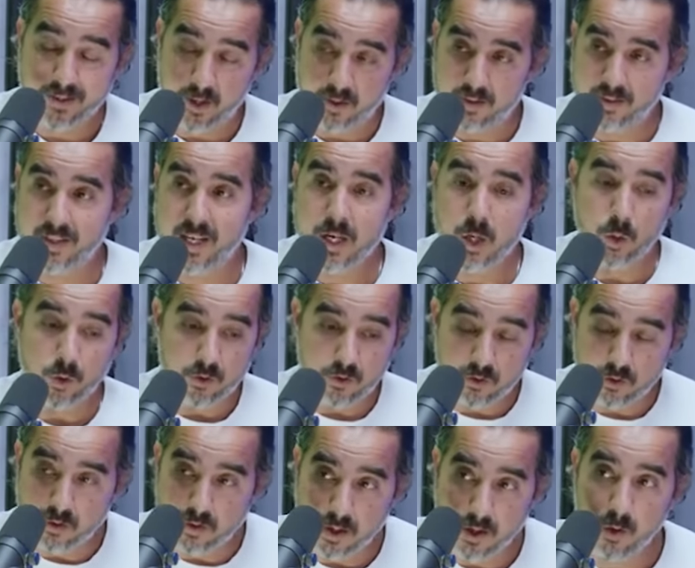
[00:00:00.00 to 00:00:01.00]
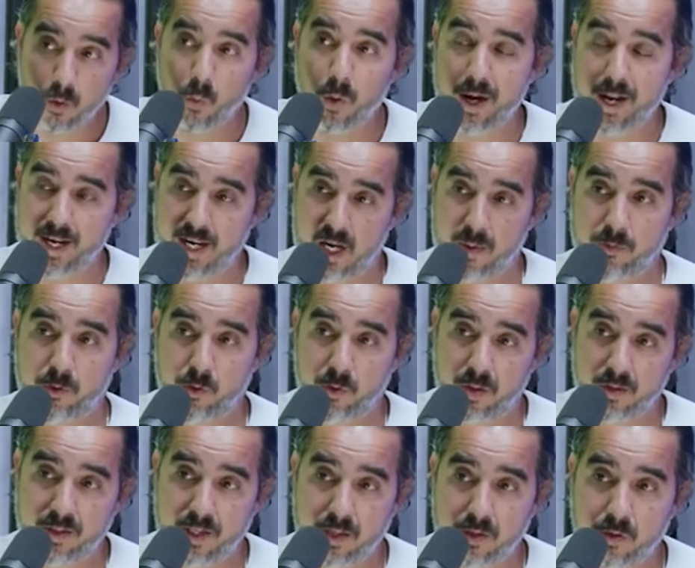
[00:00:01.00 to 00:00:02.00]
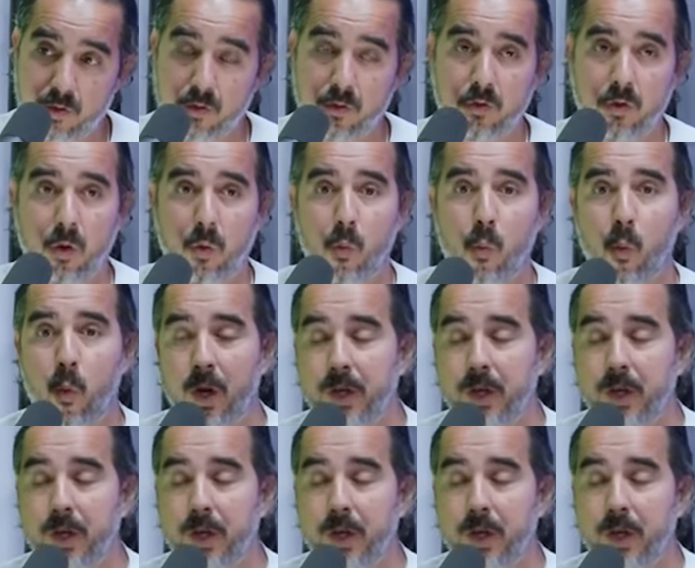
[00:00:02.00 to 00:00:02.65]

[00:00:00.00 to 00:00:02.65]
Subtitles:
At the end of the day, you still want to capture attention. So